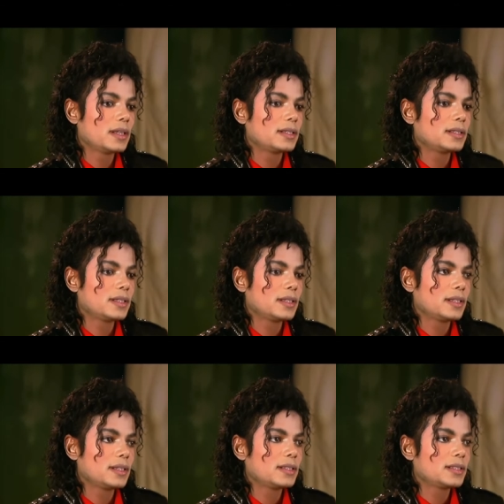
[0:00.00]
and
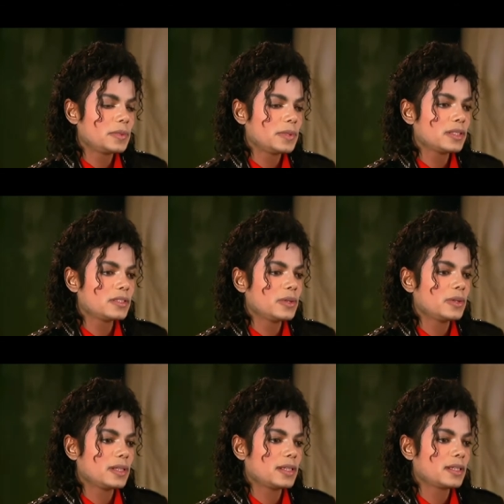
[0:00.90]
uh, to bring
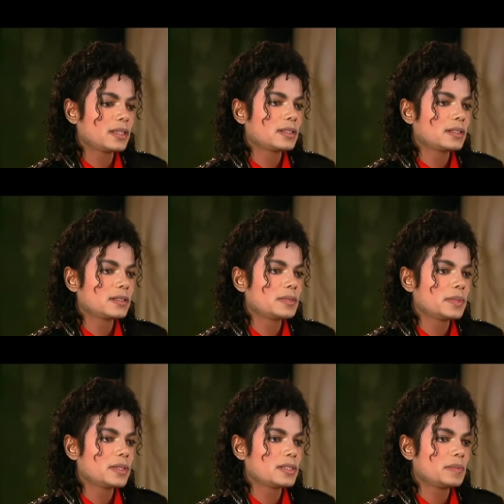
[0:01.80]
joy
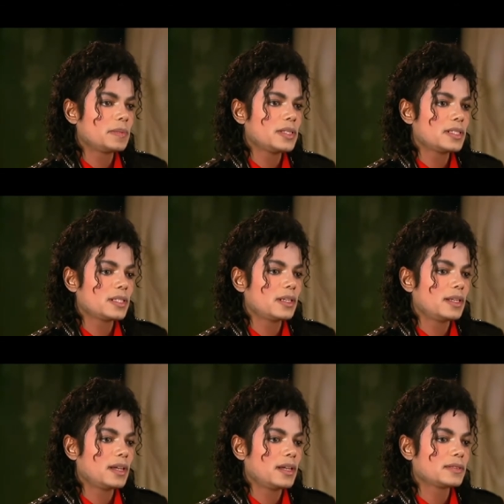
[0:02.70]
and some peace in their
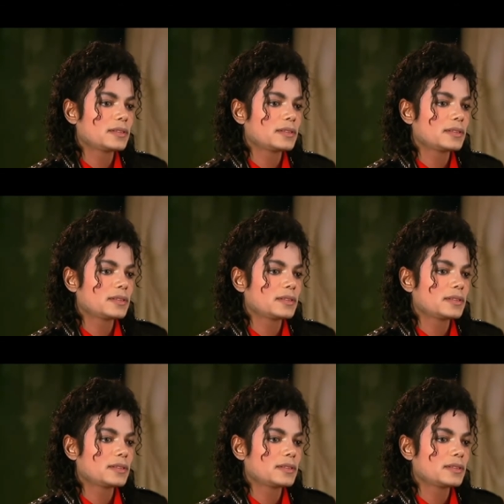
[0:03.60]
lives.